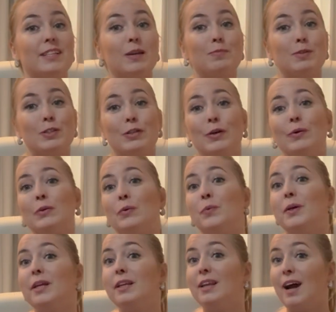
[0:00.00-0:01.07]
episode,
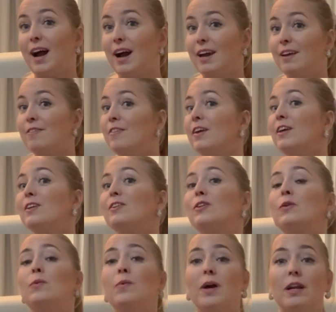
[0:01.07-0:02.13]
we dive
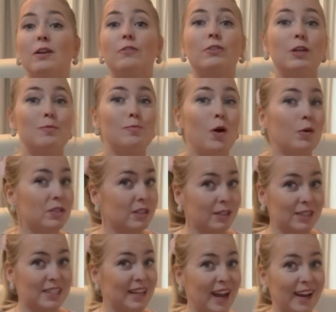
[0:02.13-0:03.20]
into one of the most
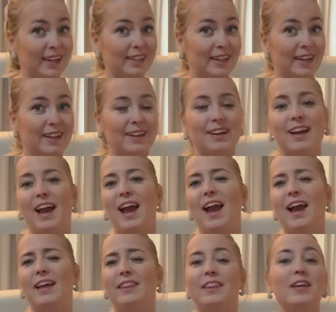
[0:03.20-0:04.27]
exciting
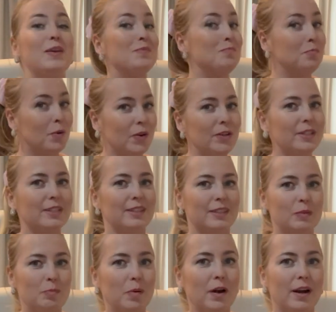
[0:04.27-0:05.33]
and
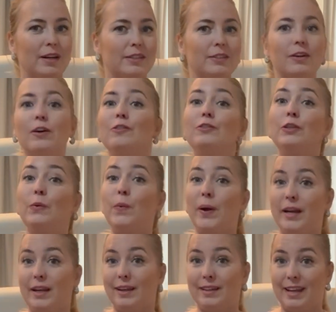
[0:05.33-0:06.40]
important parts of the
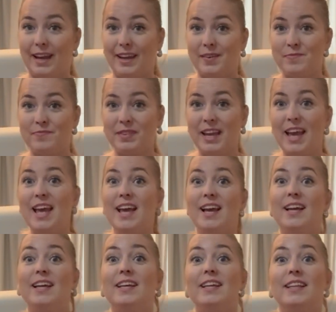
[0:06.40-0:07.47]
wedding day,
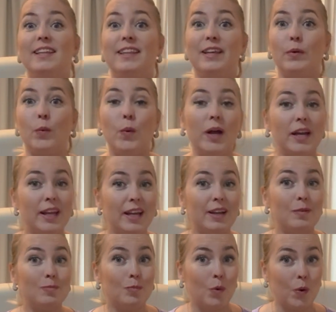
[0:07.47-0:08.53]
the
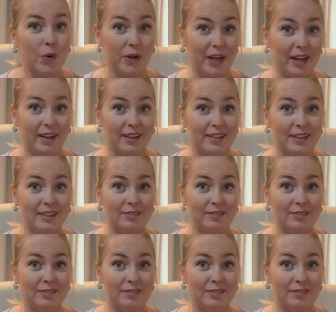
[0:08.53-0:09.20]
wedding morning.